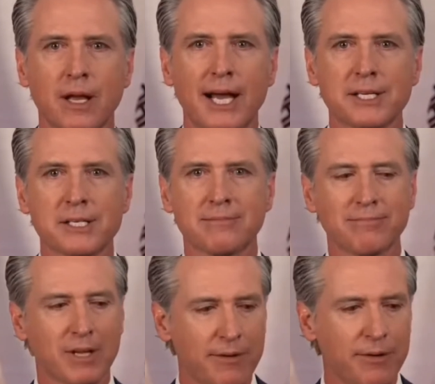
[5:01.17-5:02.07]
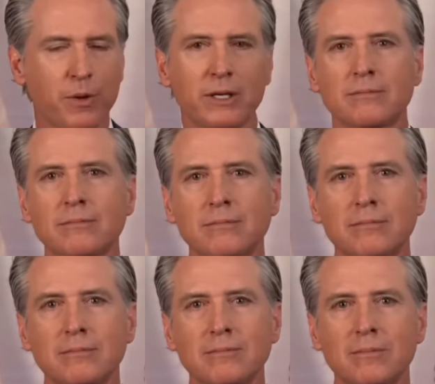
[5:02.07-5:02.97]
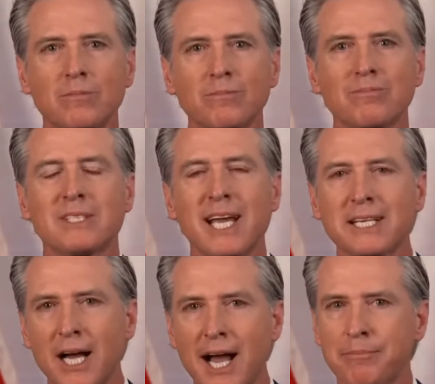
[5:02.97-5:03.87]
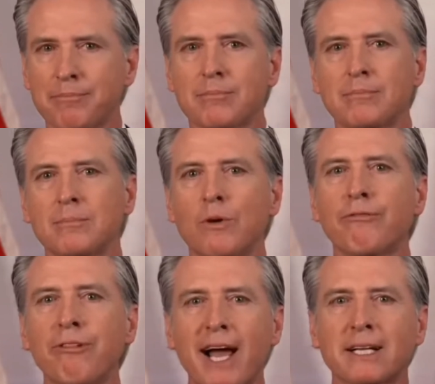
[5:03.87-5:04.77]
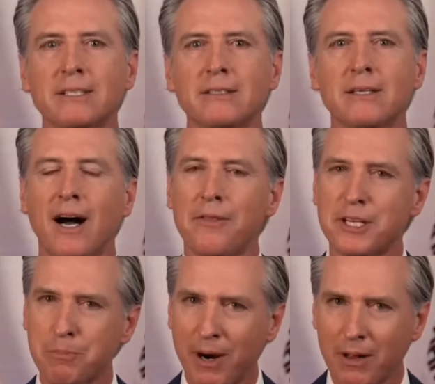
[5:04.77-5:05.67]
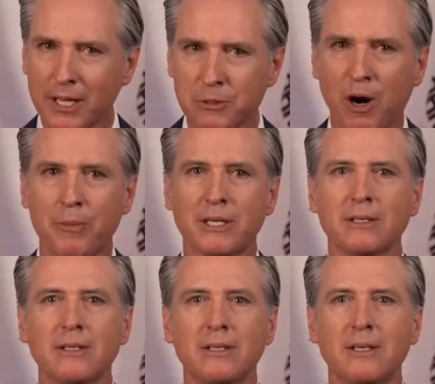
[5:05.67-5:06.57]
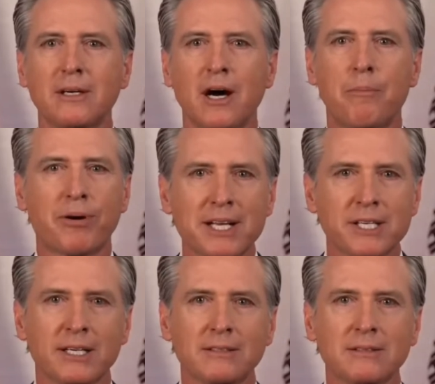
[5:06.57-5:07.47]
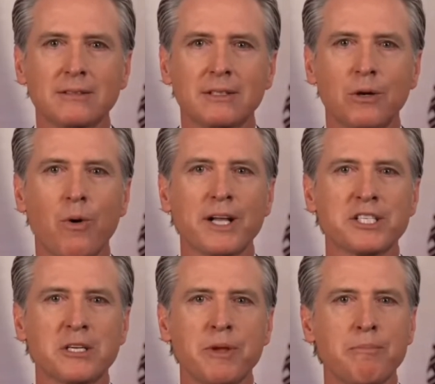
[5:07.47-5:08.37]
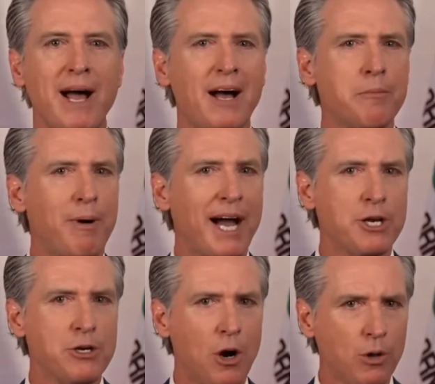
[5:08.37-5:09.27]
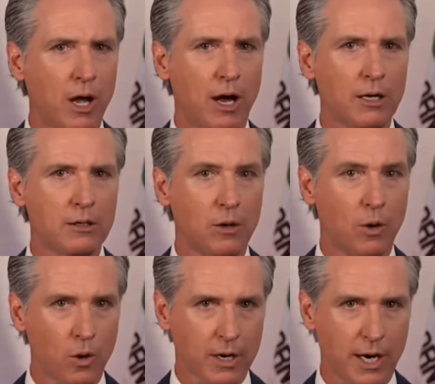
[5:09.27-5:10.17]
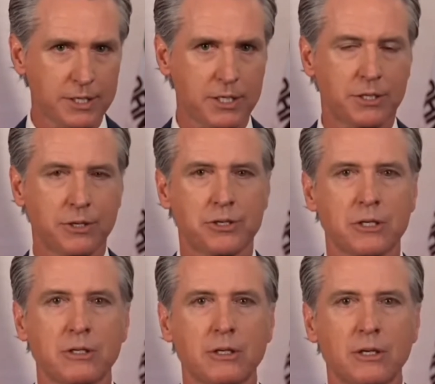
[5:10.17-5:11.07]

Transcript: I ask everyone, take time, reflect on this perilous moment. A president who wants to be bound by no law or constitution,